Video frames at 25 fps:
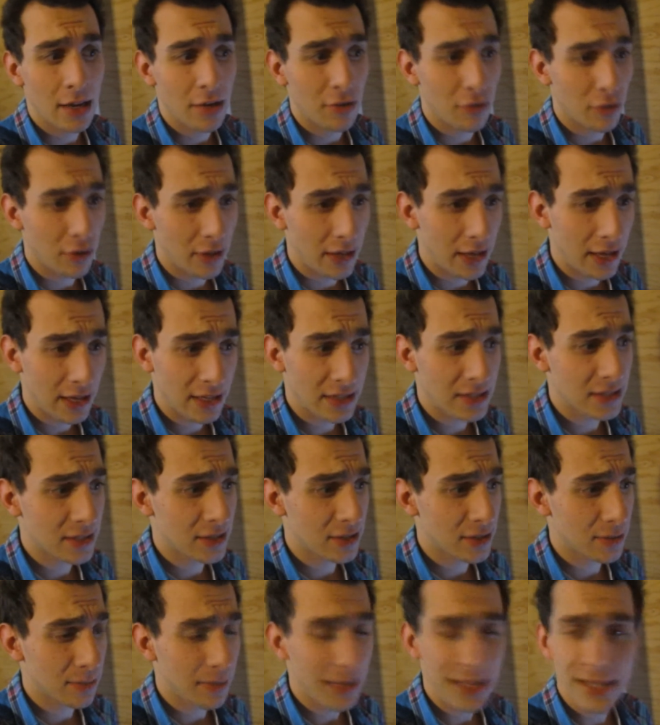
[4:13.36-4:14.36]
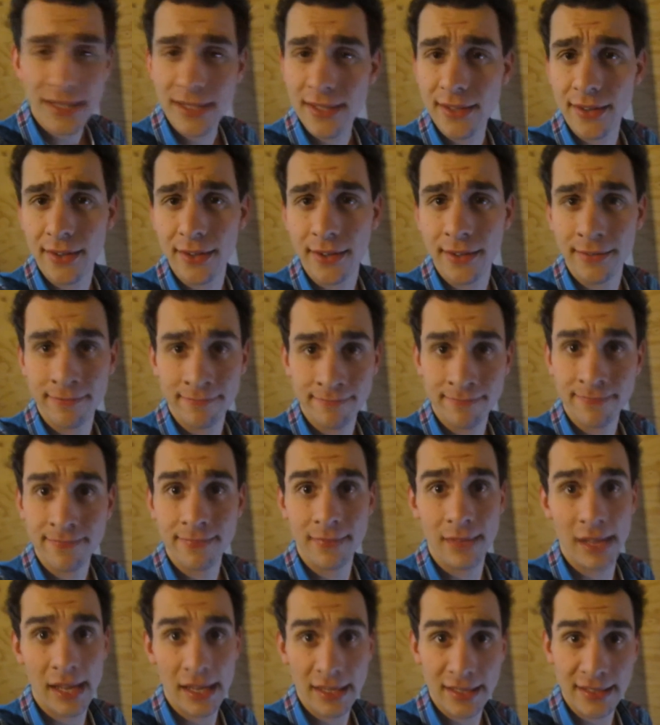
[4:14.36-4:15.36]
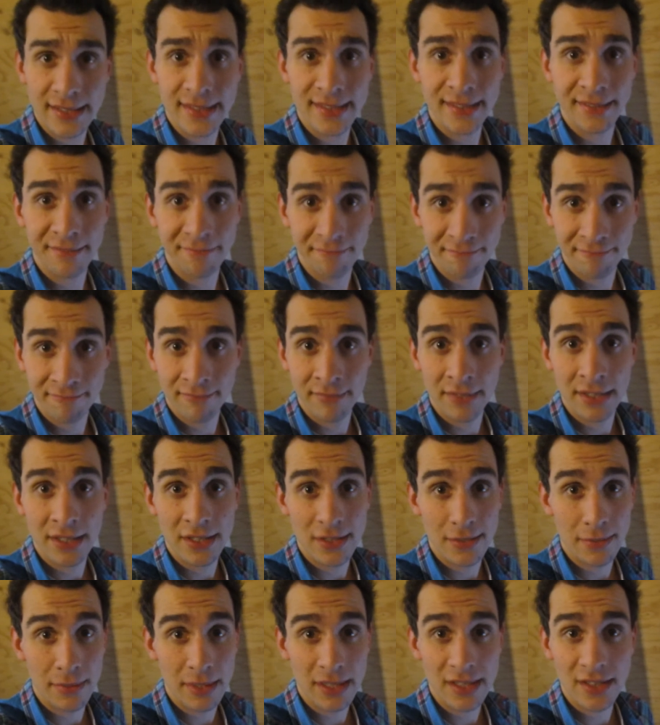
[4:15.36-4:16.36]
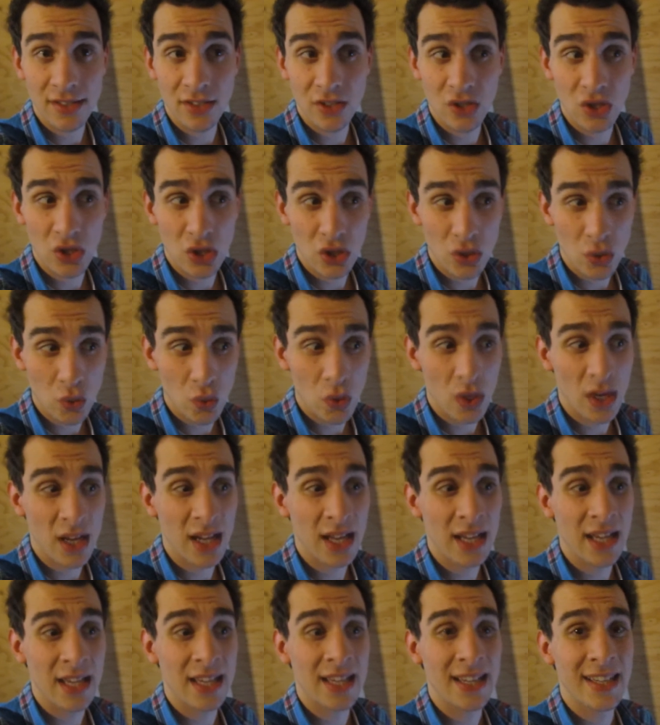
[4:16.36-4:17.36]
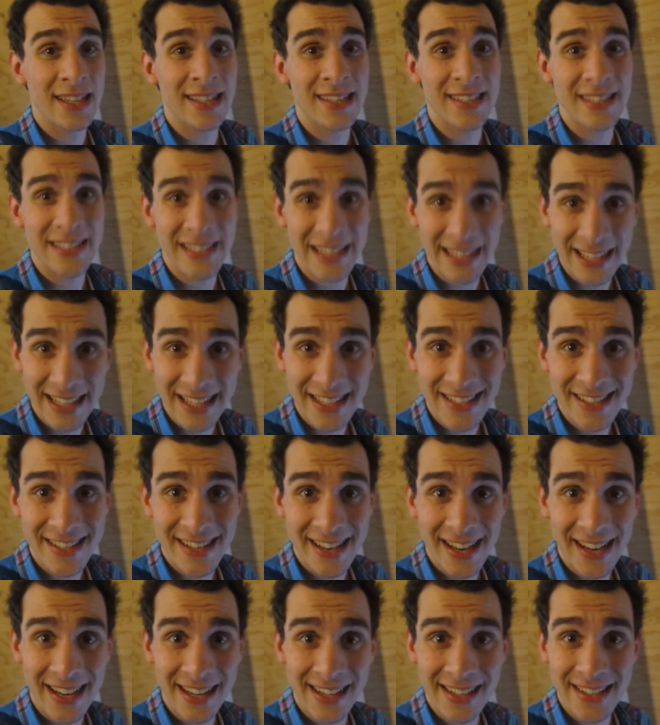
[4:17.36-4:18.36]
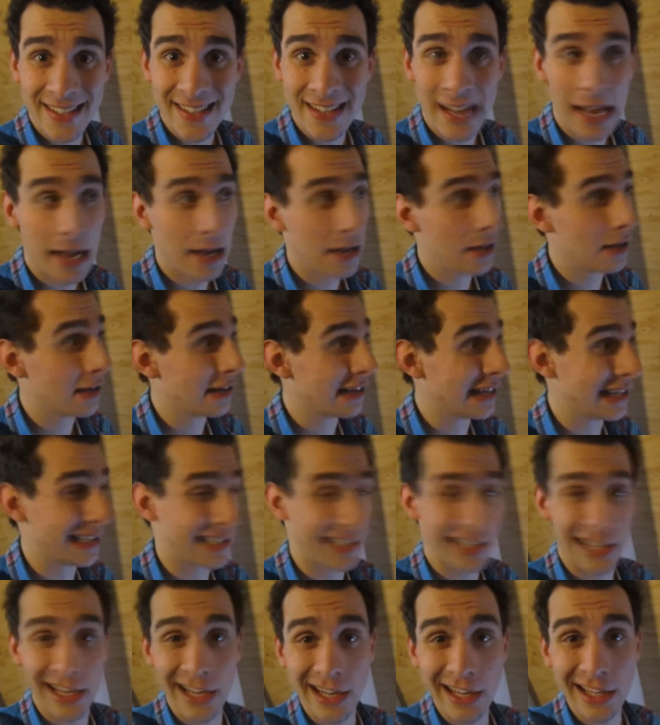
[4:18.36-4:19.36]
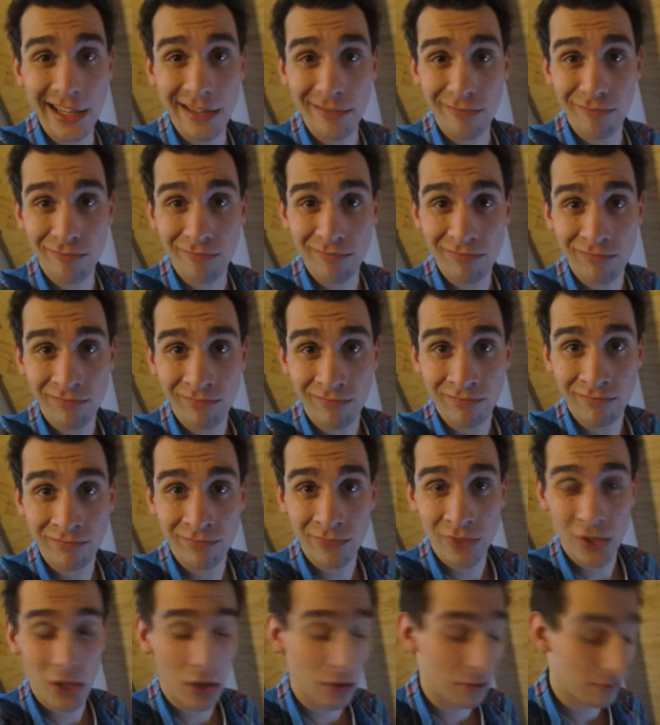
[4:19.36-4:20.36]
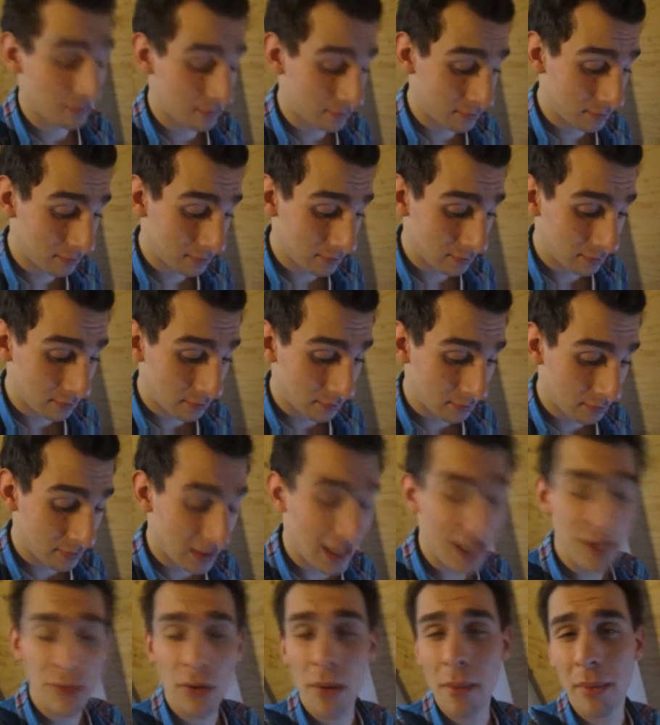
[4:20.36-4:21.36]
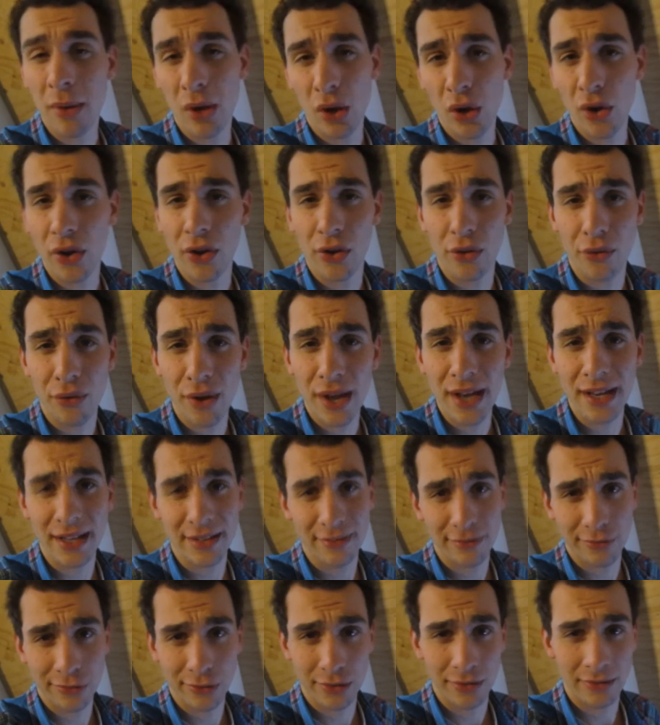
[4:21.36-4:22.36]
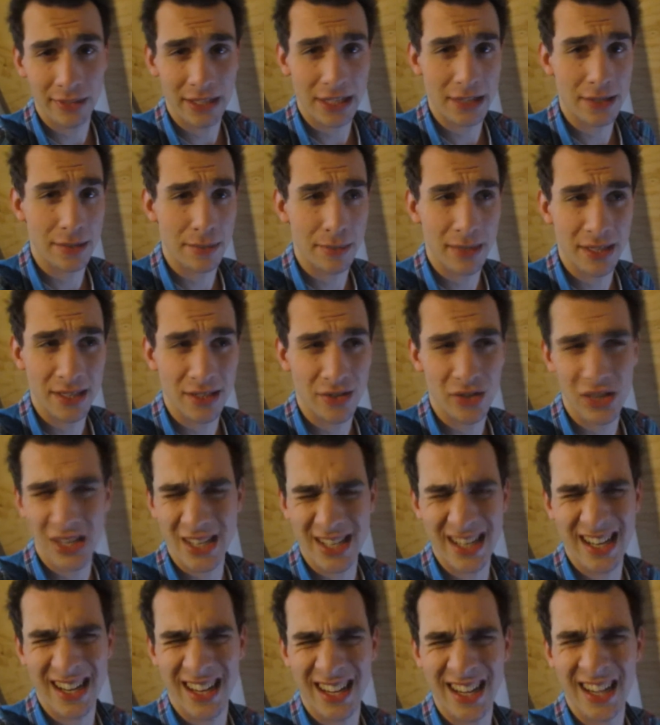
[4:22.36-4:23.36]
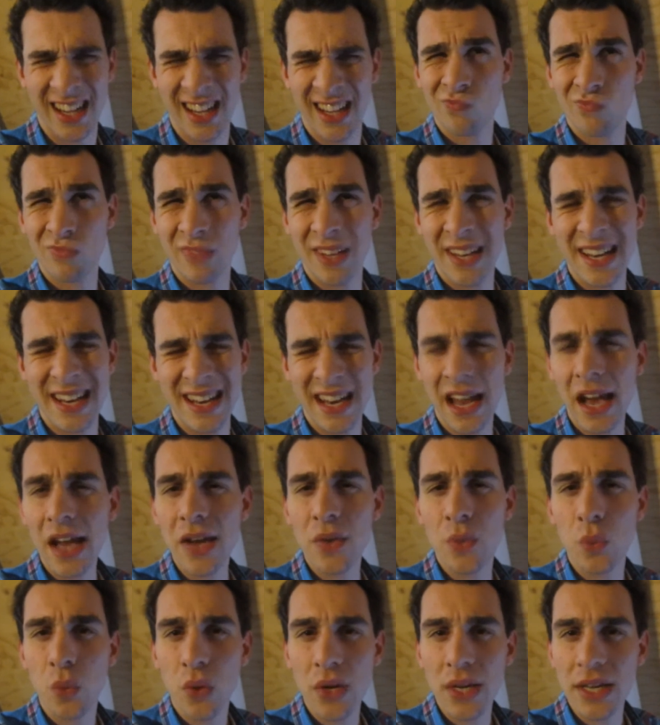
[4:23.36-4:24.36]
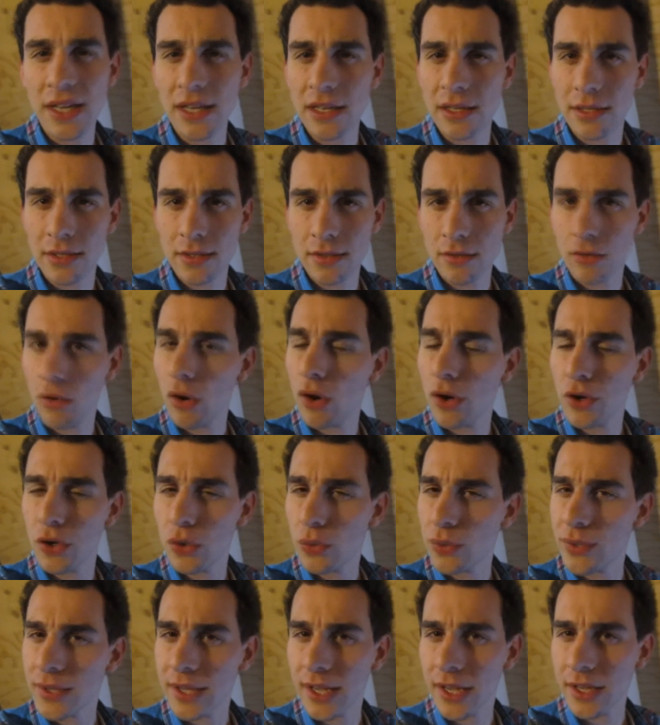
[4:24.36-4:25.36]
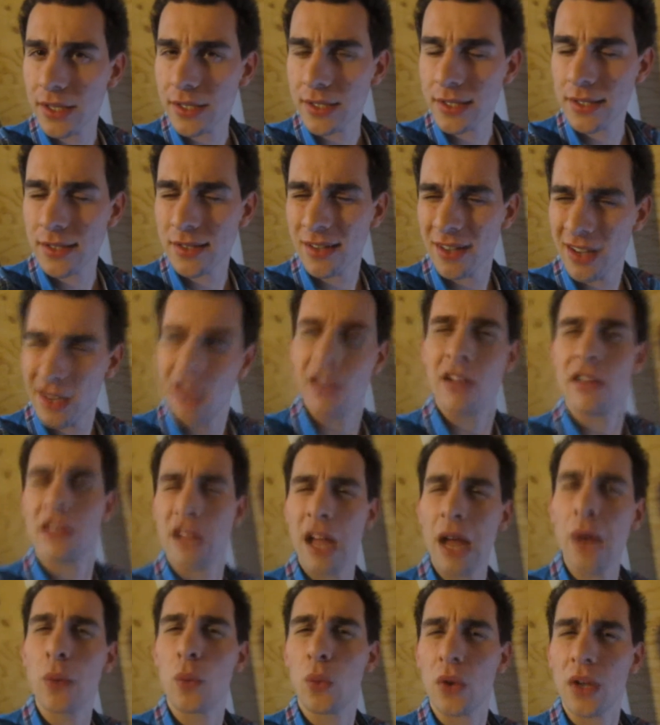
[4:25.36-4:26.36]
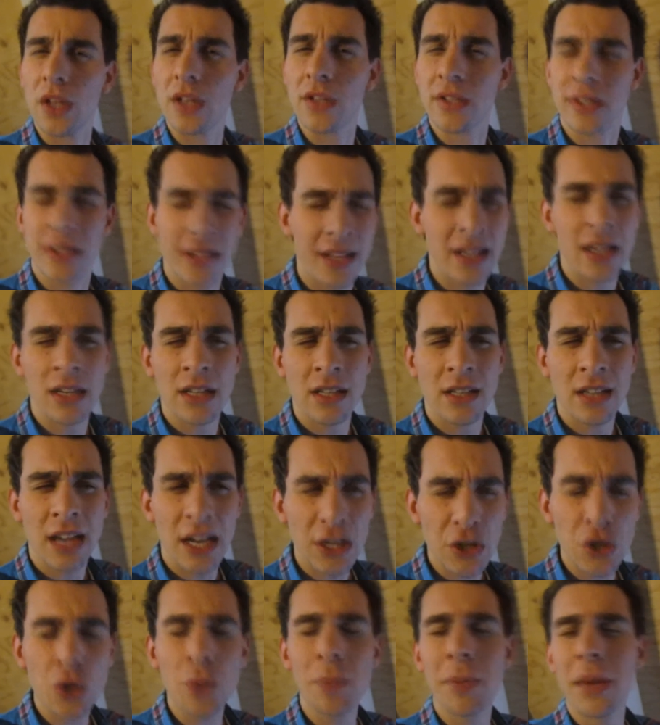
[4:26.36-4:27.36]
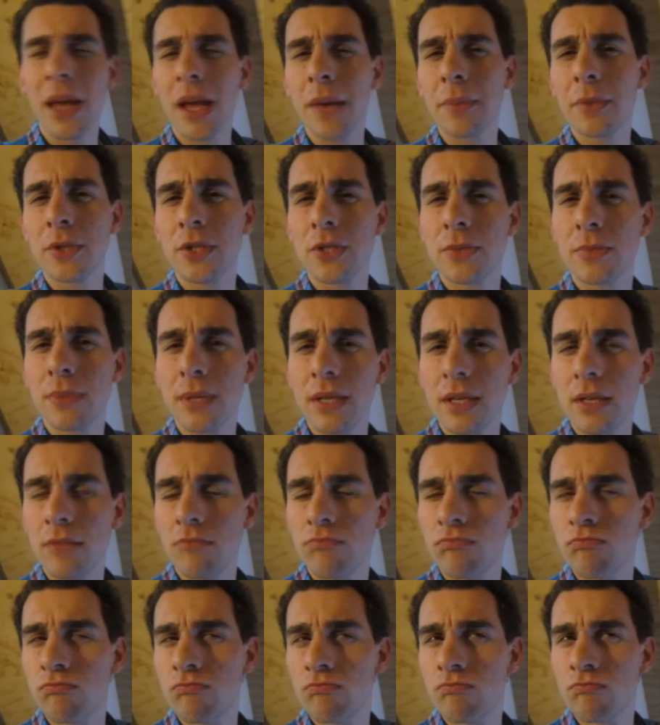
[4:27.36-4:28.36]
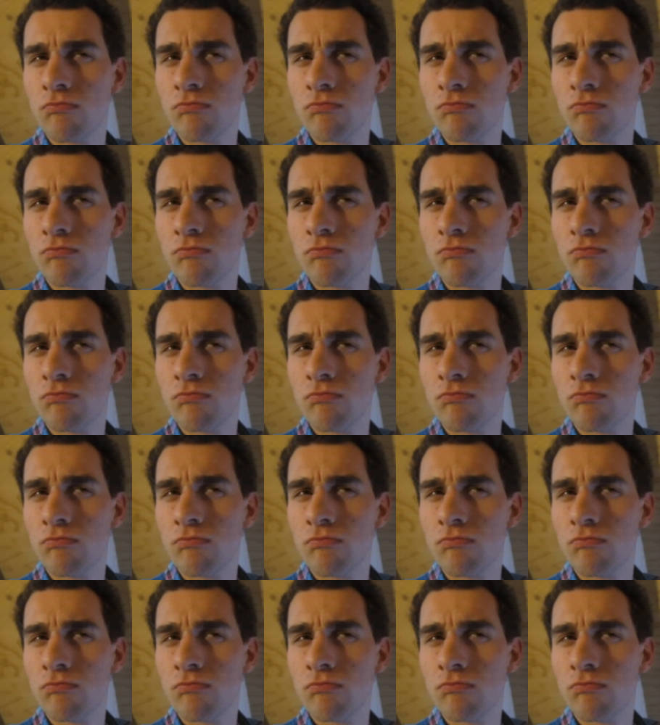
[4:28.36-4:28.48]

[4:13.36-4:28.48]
for the next semester. Yes, semester due, second chance, let's hit it! So, that's what I'm learning already for next semester. It's like in 9 weeks there are new tests. 9 weeks. I should be able to be